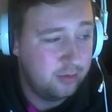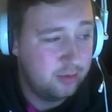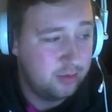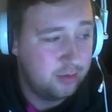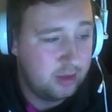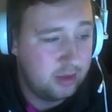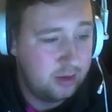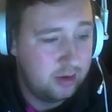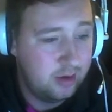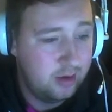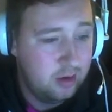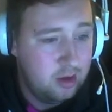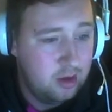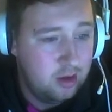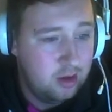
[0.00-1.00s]
then
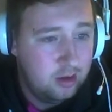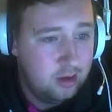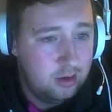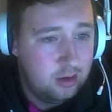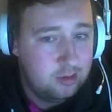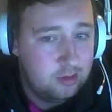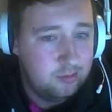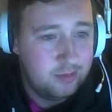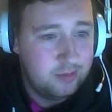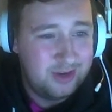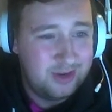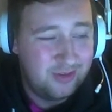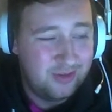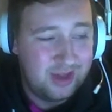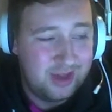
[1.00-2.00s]
they're
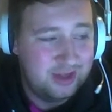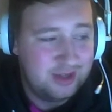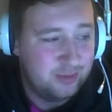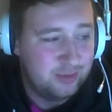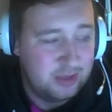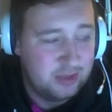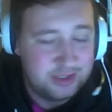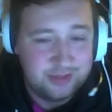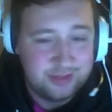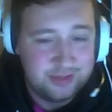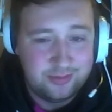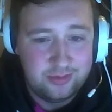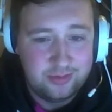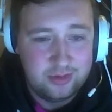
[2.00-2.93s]
not that expensive.